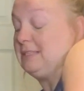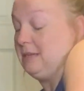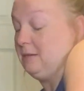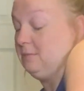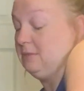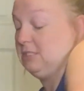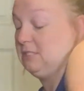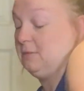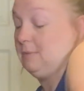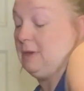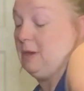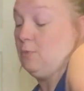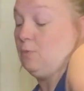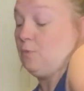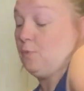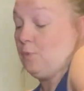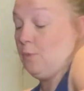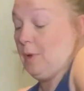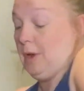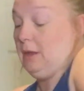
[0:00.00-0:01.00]
seems to be
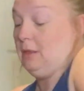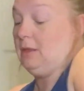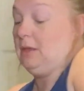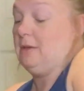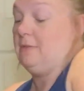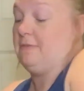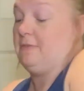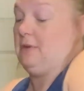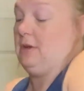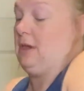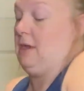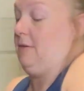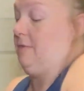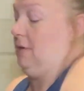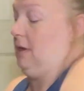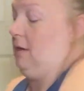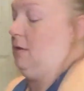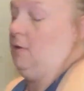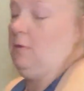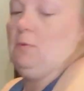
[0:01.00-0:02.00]
really
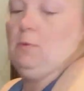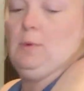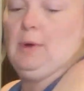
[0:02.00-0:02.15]
forgiving,